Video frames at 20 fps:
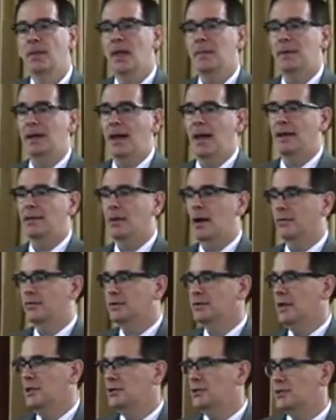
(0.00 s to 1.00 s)
I mean, I had
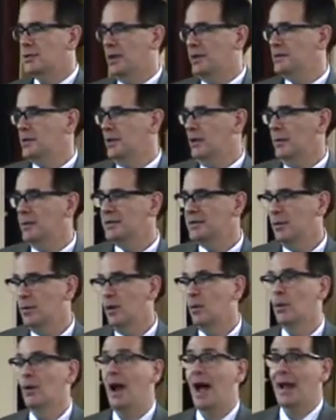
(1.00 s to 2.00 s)
conversations recently with
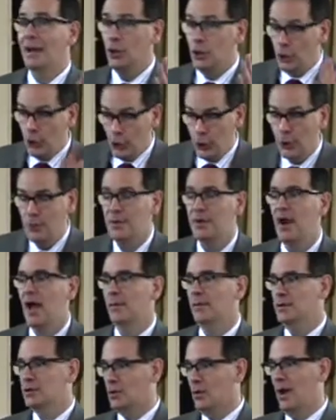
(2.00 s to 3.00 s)
someone where I knew that
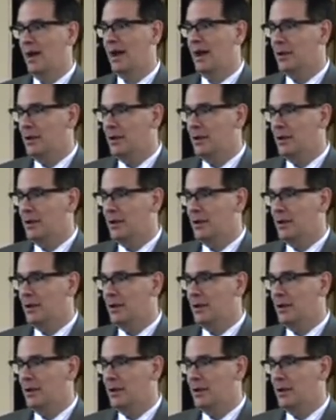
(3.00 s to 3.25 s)
I was right.